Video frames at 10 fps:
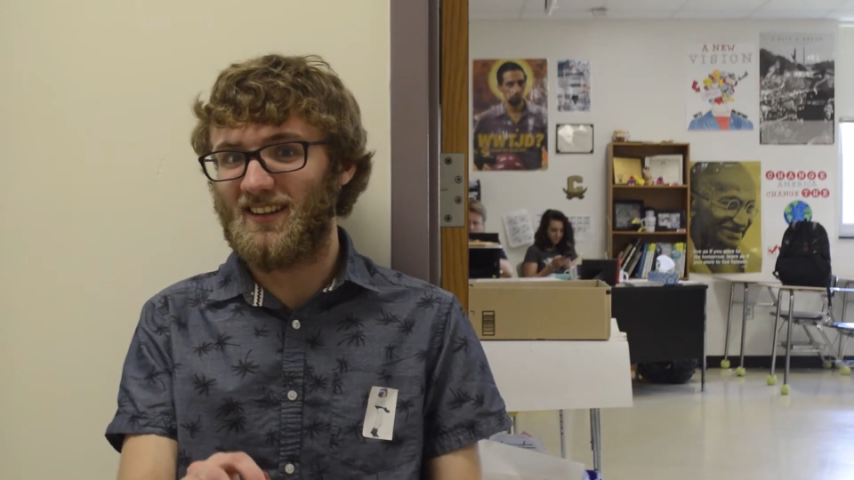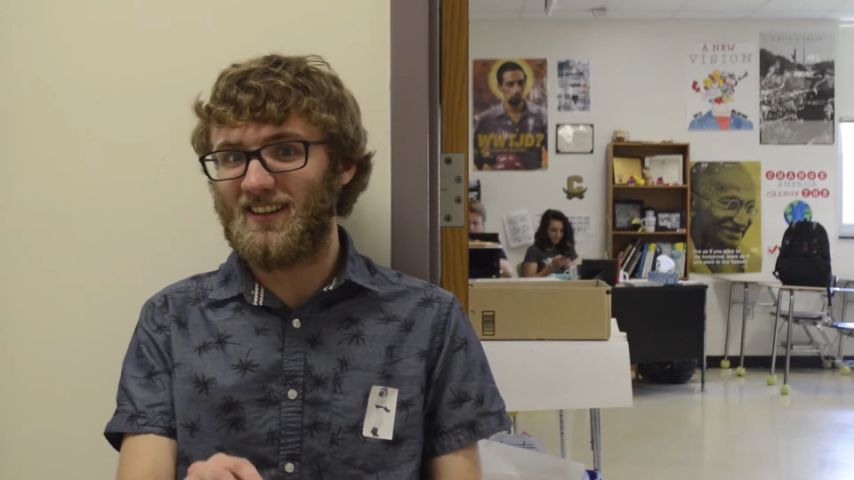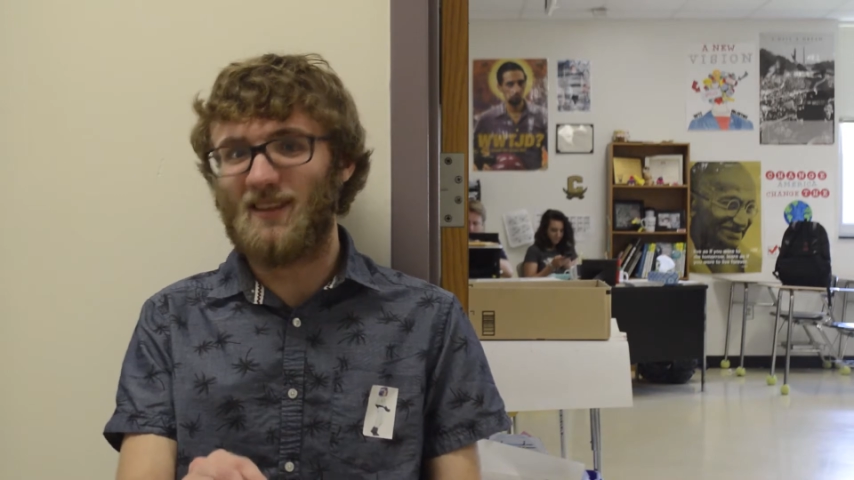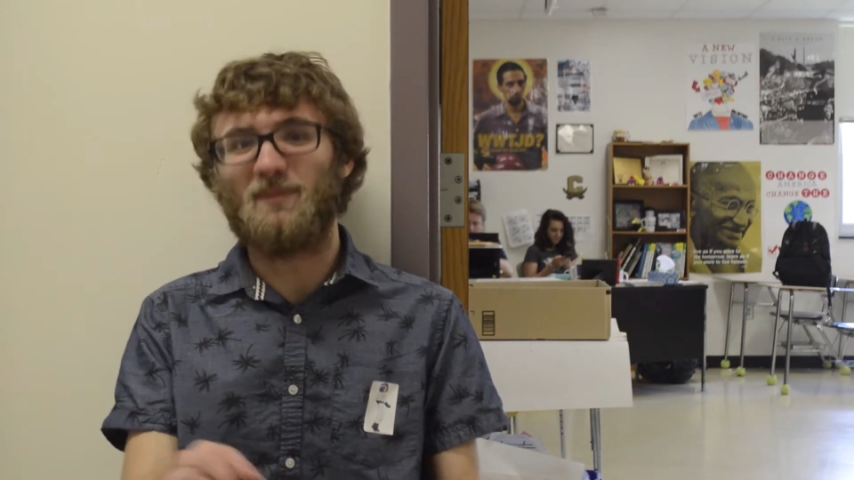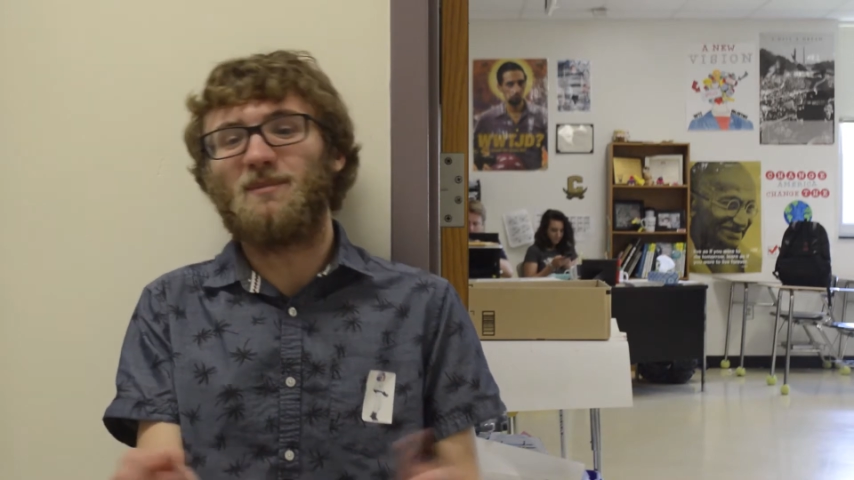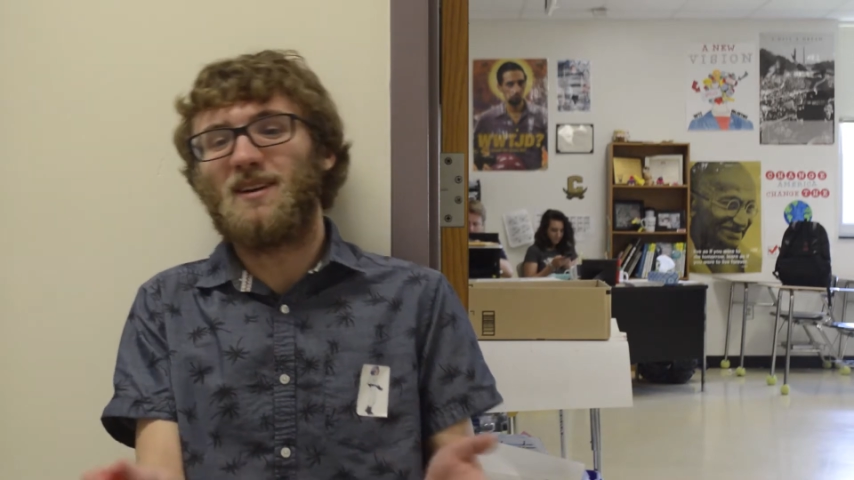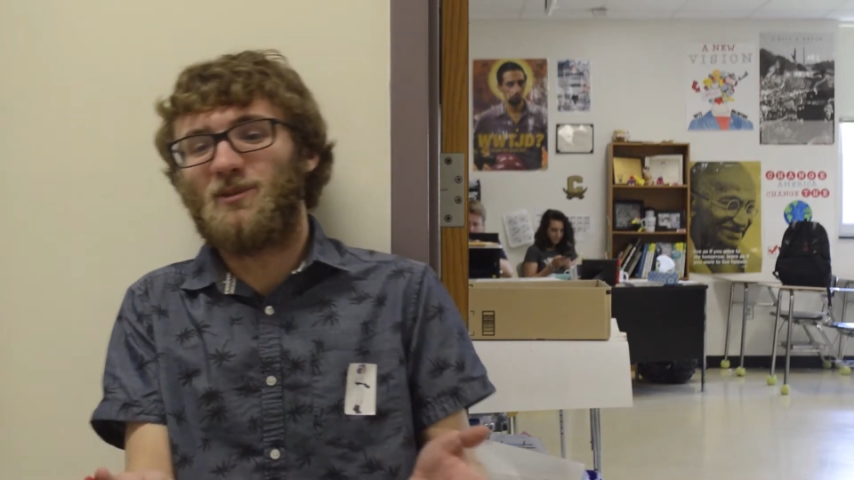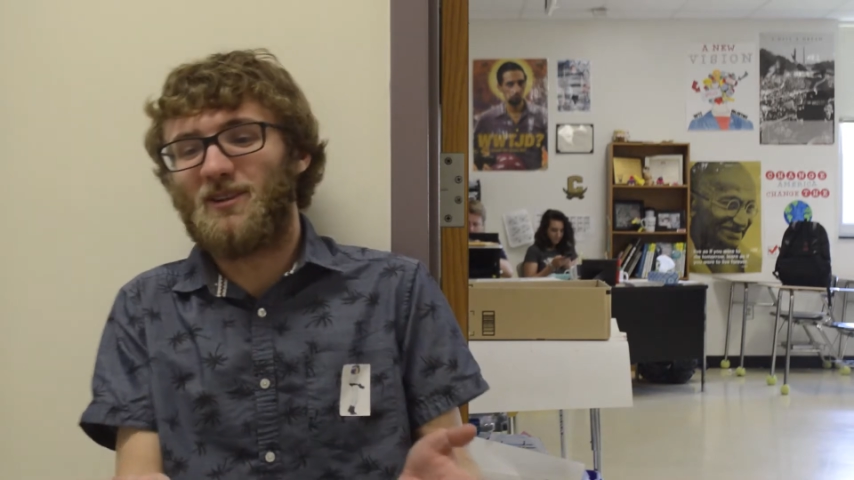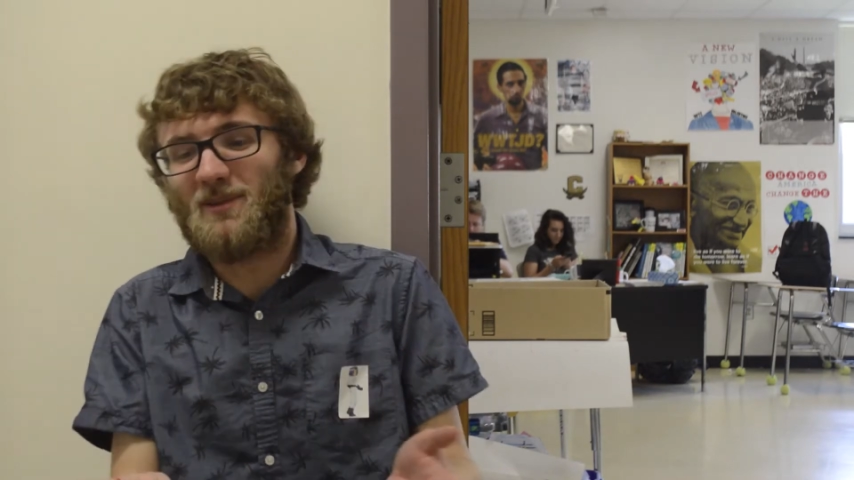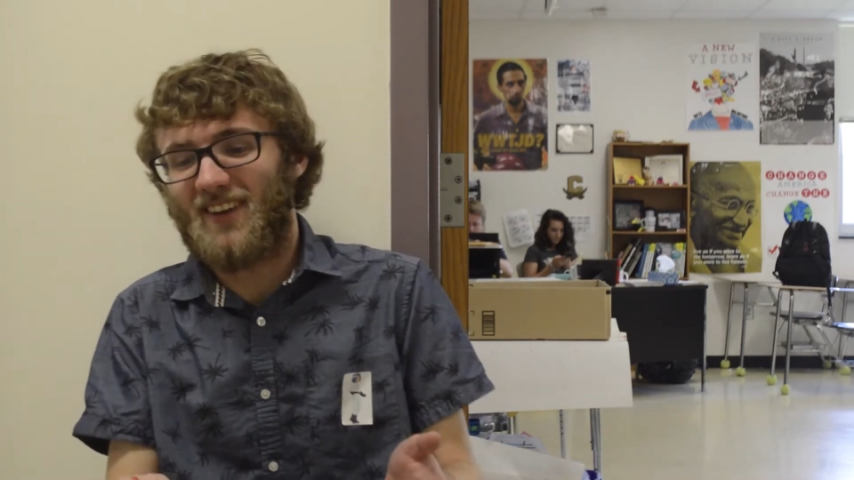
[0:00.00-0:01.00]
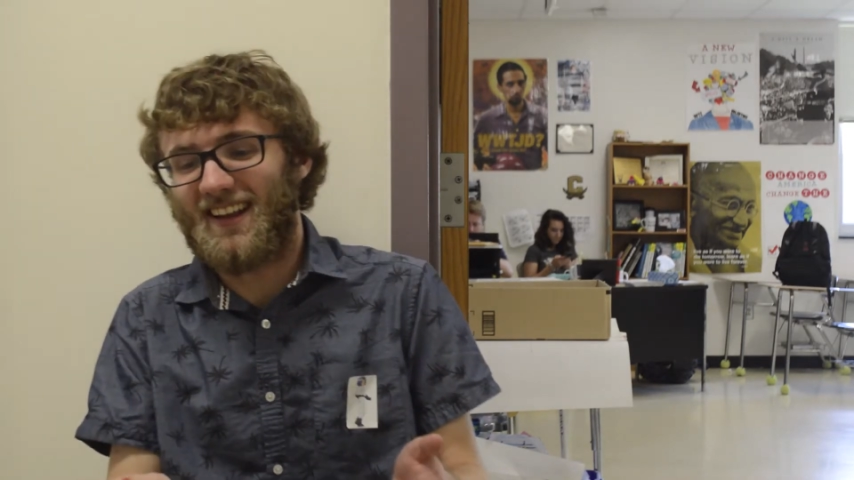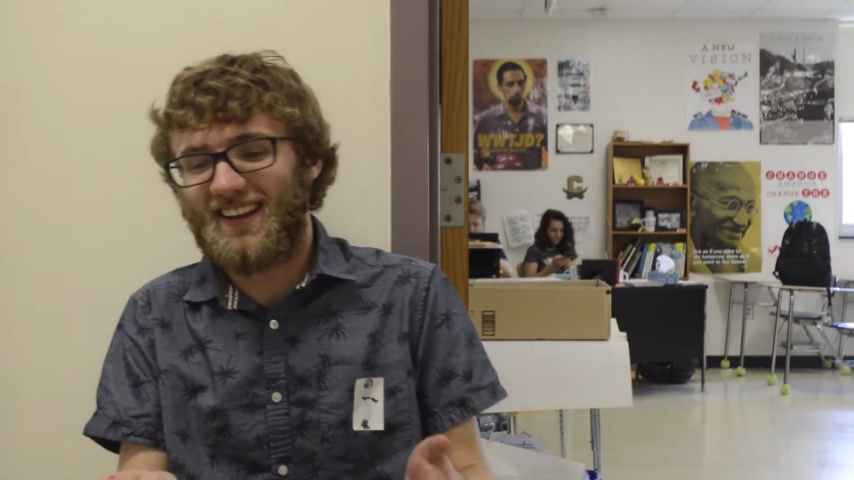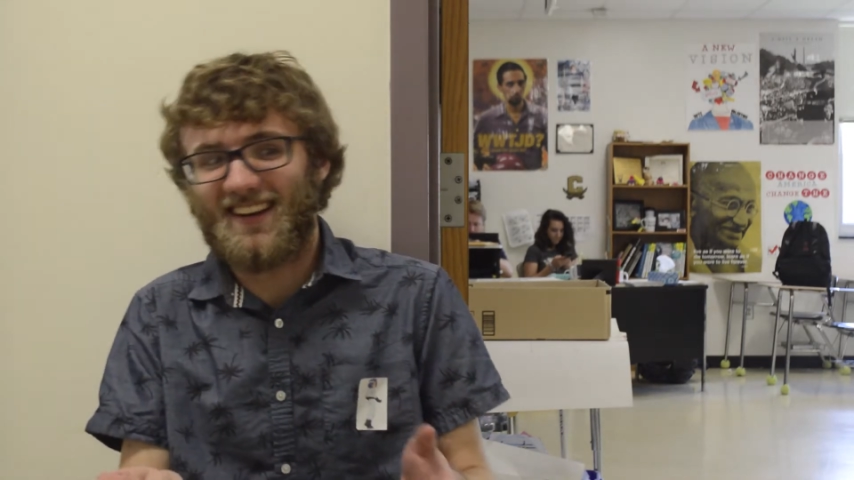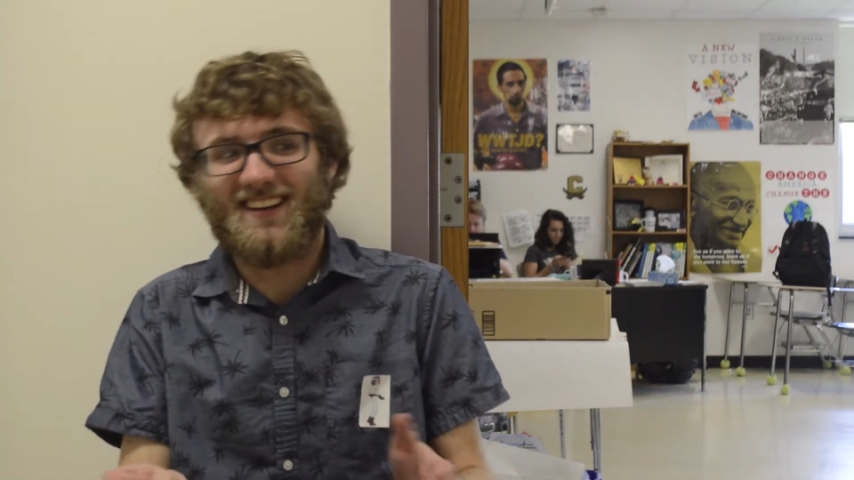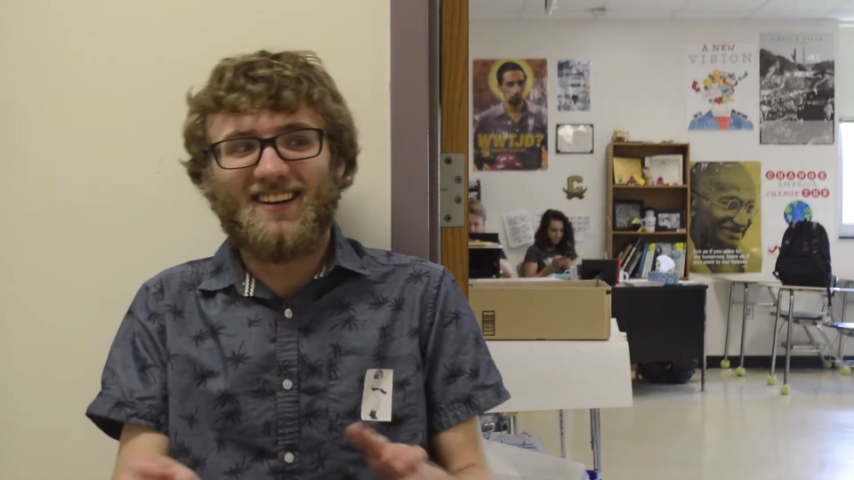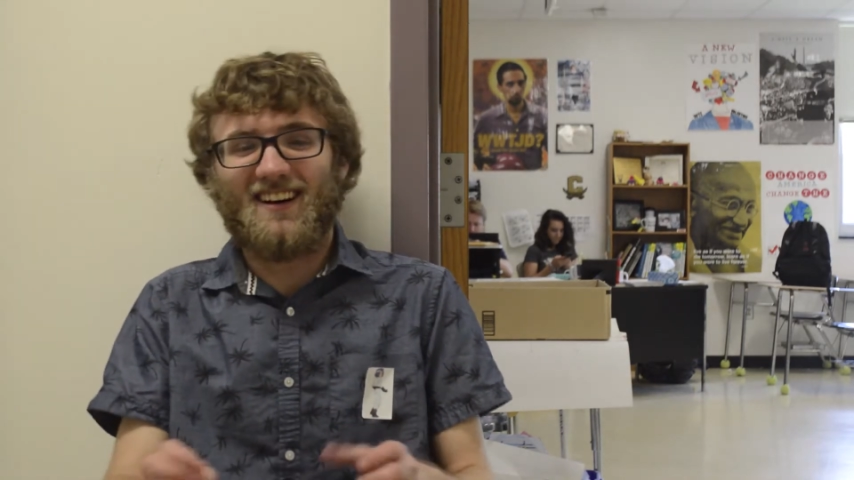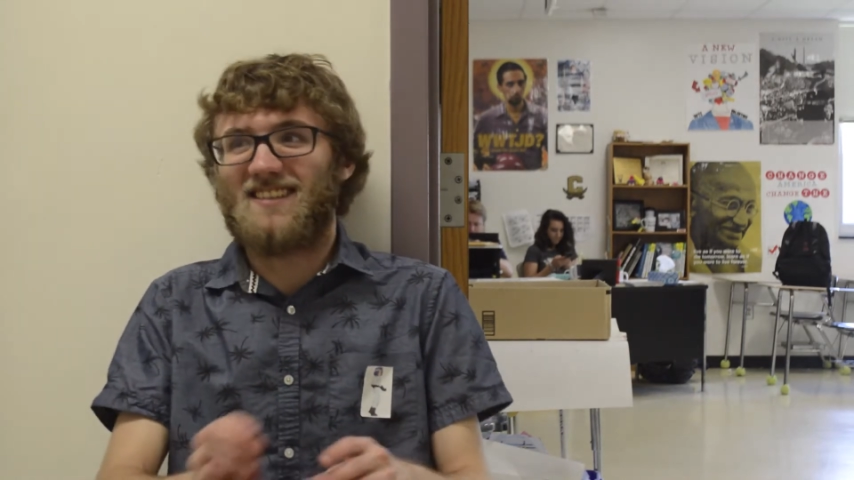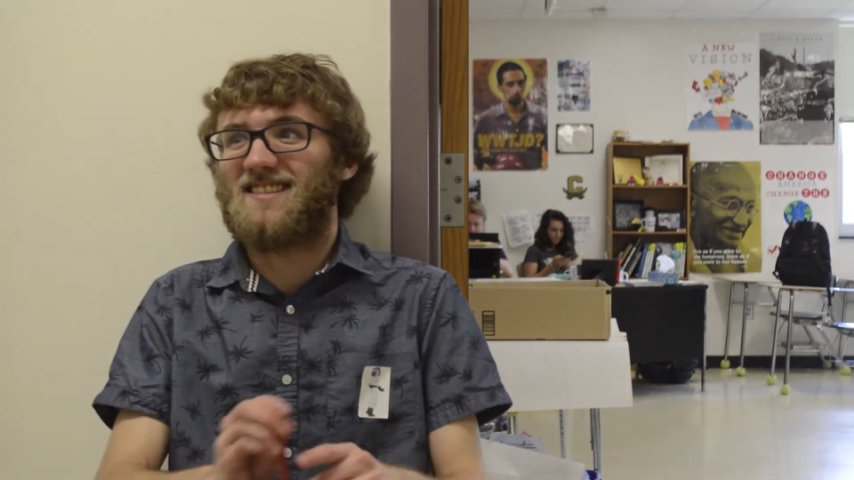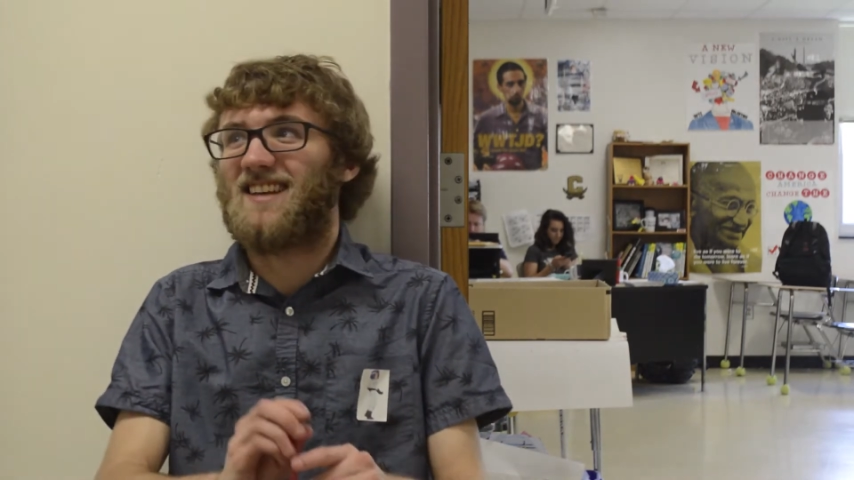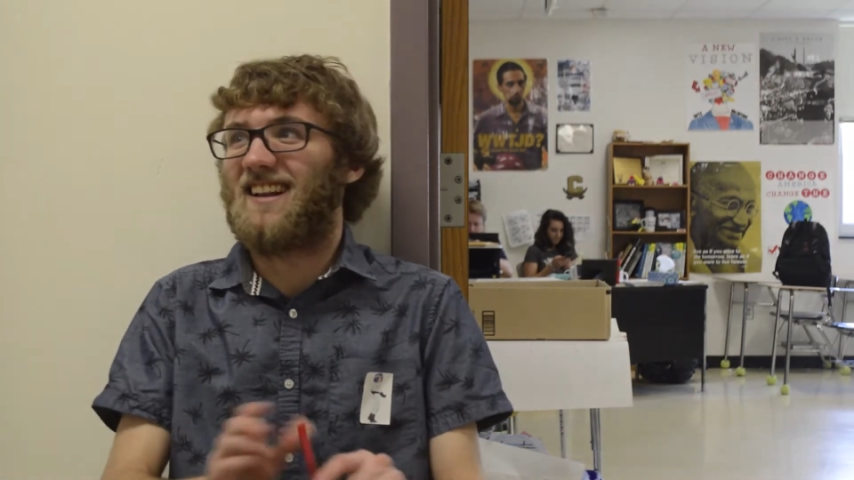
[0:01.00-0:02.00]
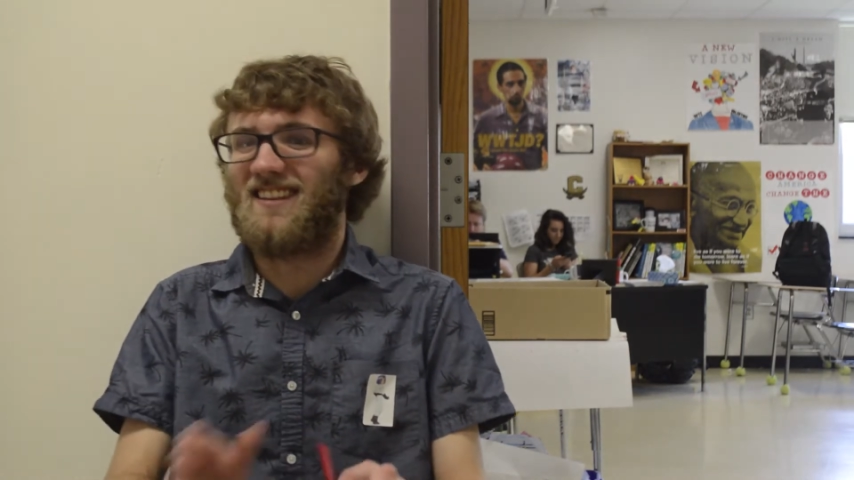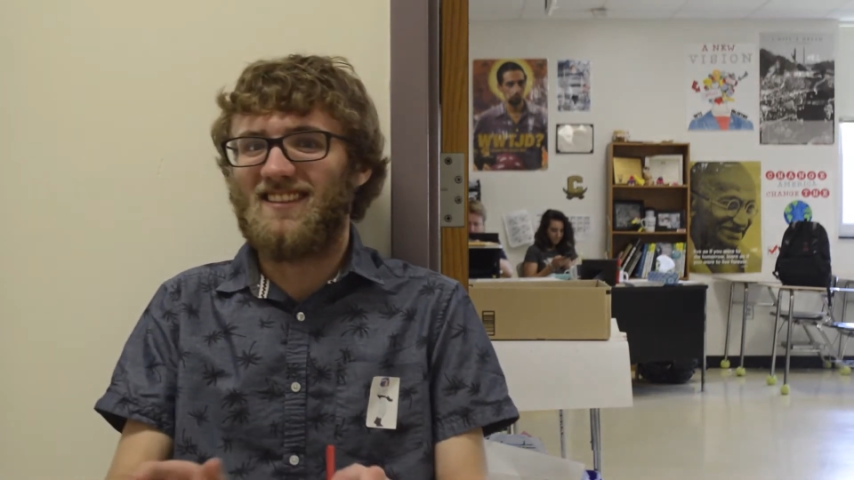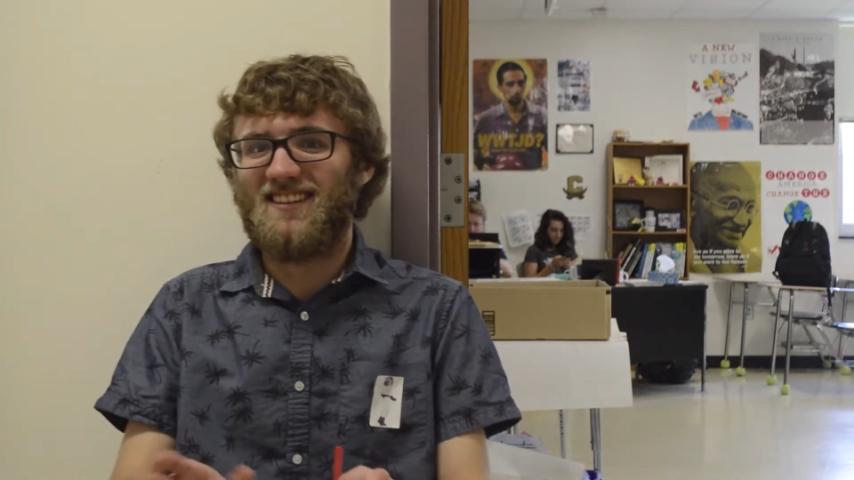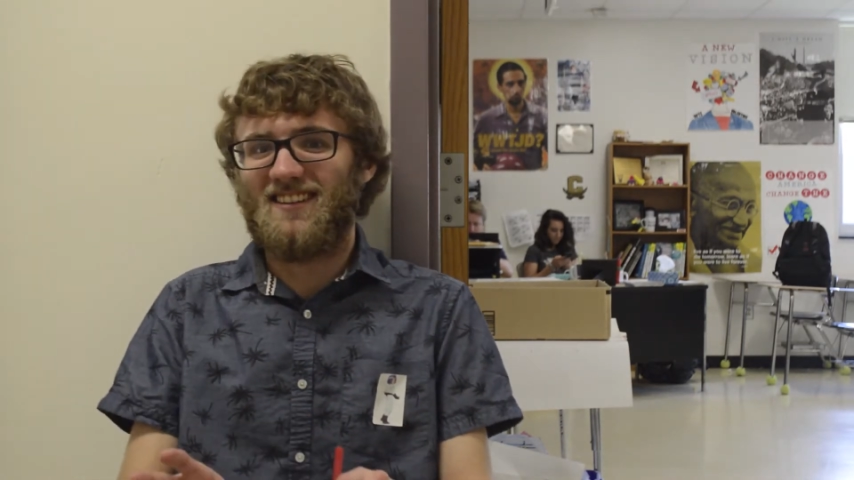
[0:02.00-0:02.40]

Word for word: No, we've had like a. a what Jacob doesn't